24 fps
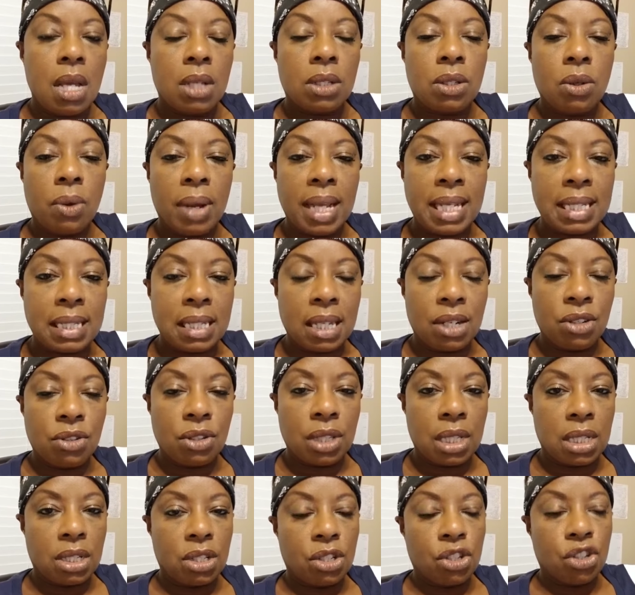So, hey, Sandra,
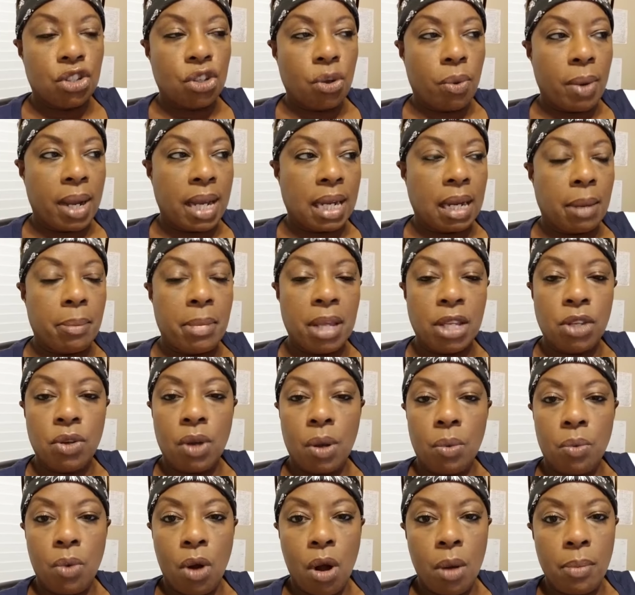this is Joanne. I met you
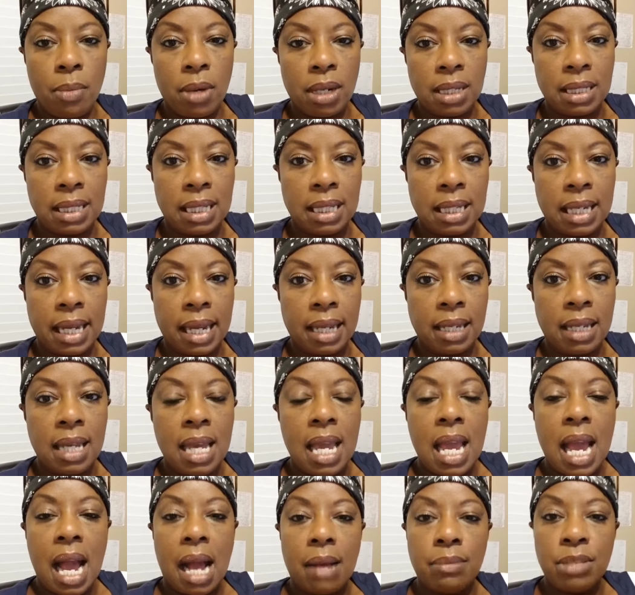at Walmart today.
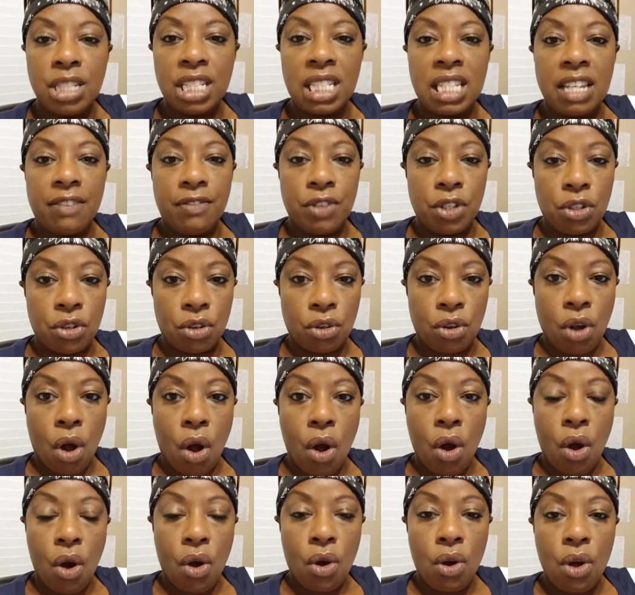I'm just giving you a
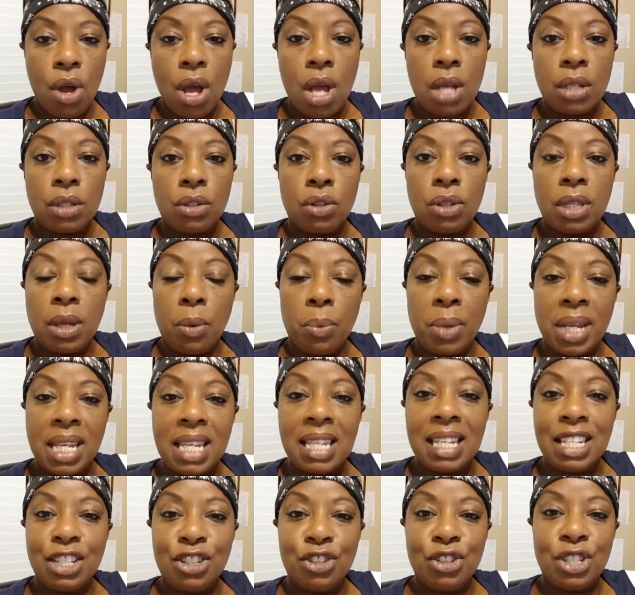call so that we can
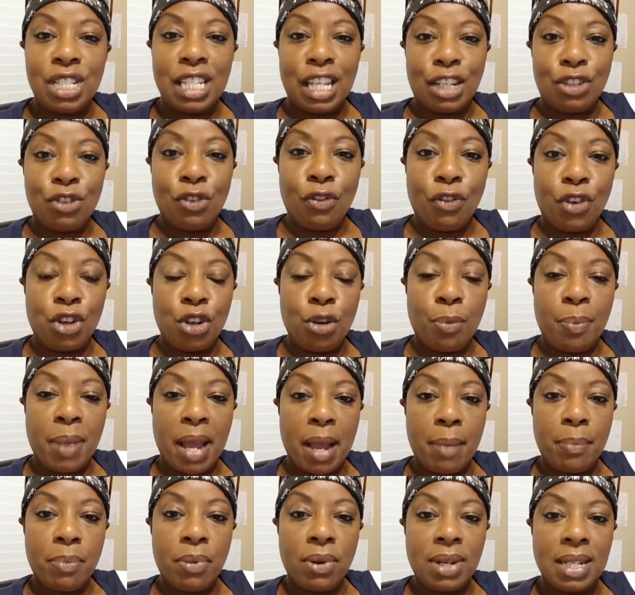get you scheduled for your
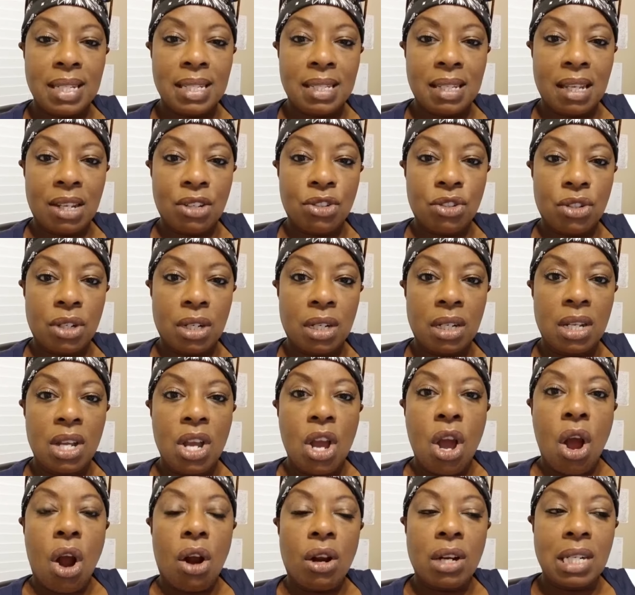pampering session.
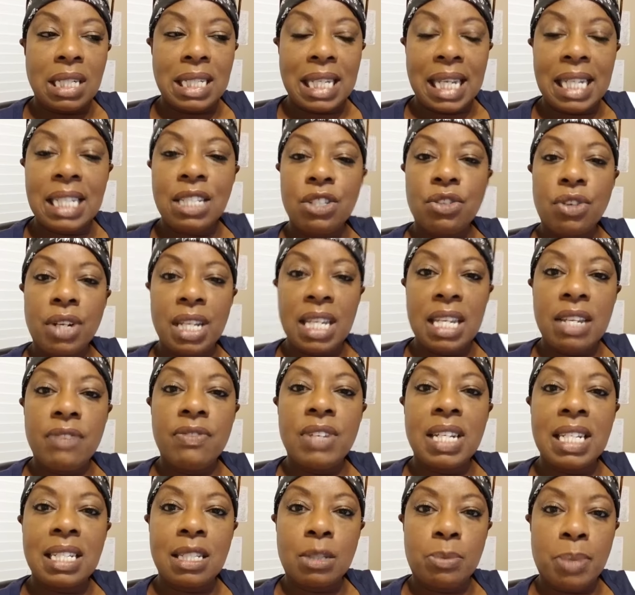Are days or
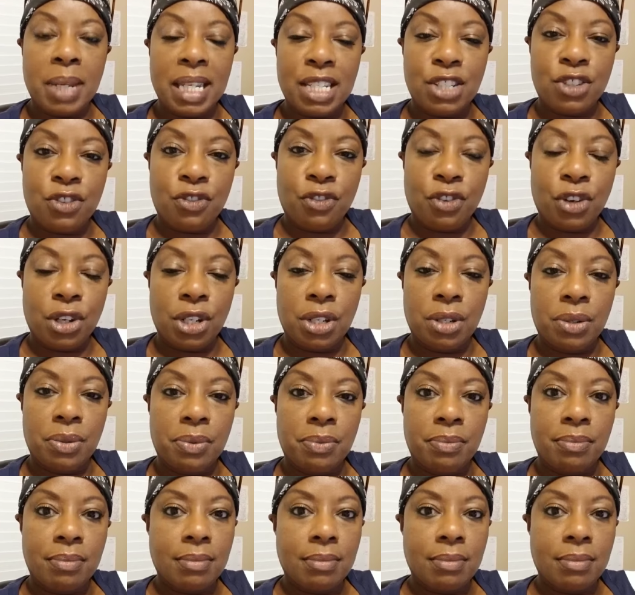evenings best for you?